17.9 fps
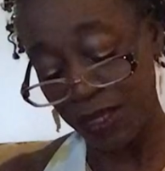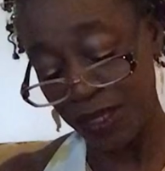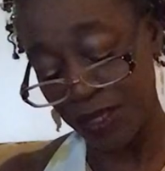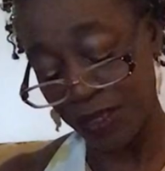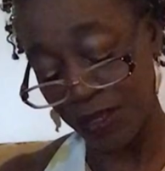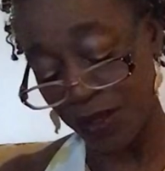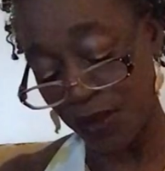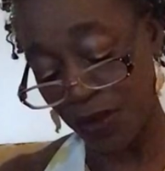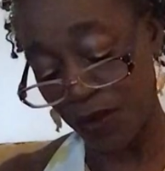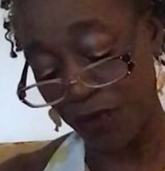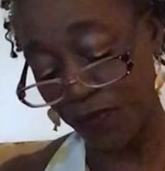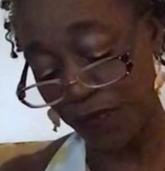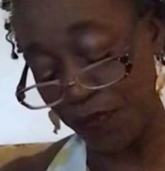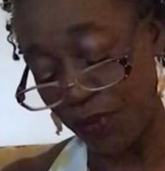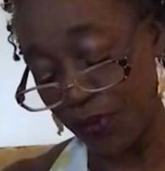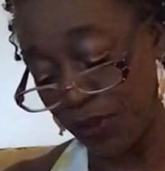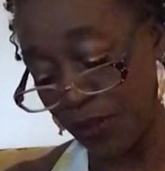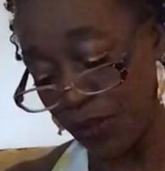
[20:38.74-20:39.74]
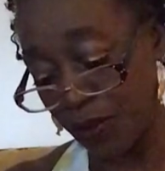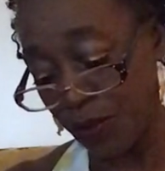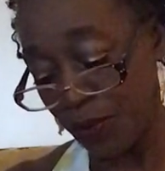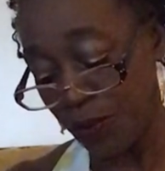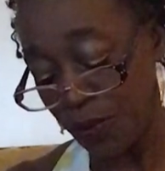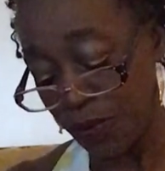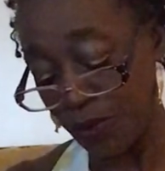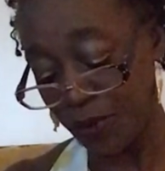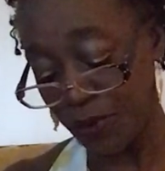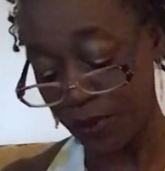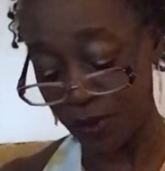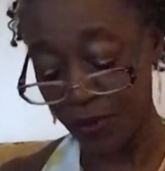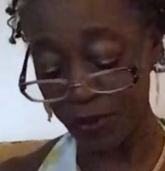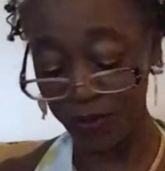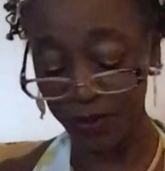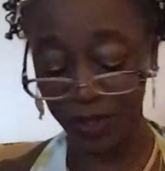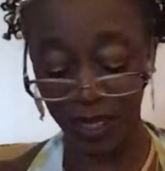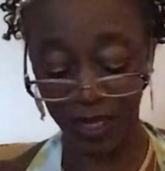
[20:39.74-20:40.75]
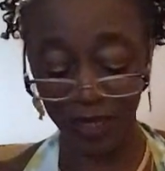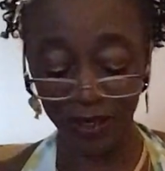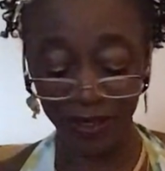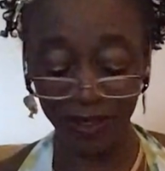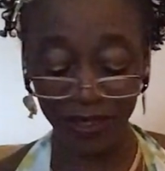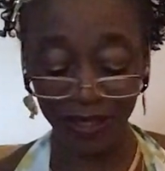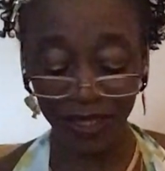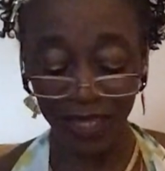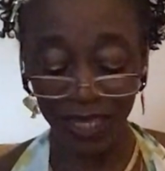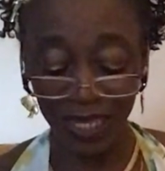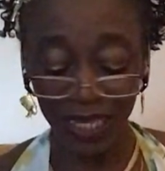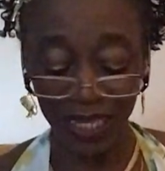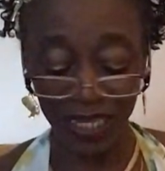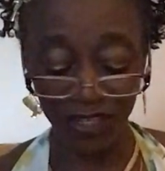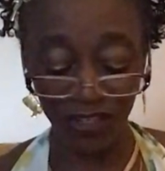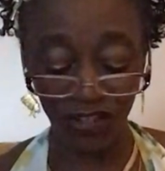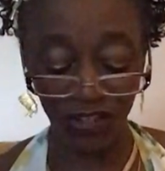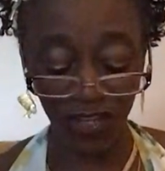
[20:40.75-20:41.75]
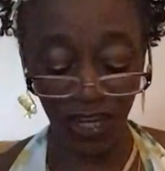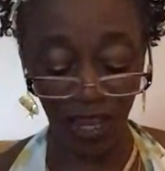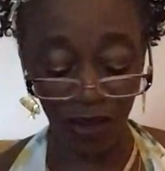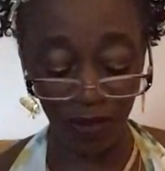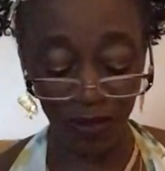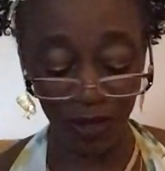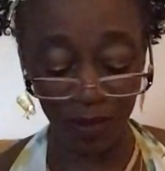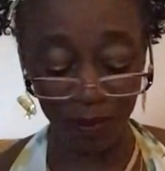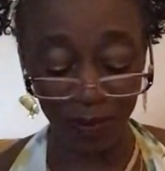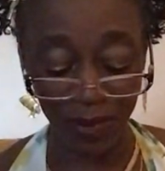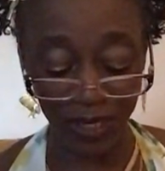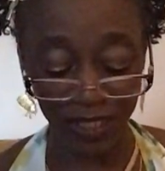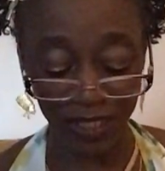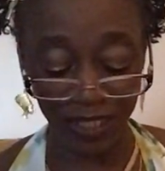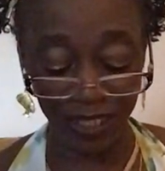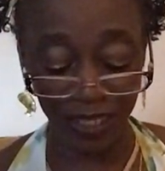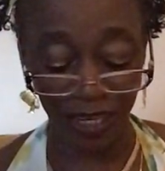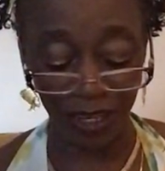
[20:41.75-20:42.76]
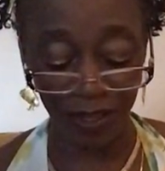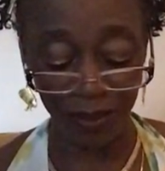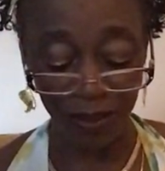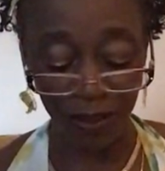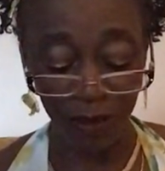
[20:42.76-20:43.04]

And the card for you, okay, is Shaolin Master.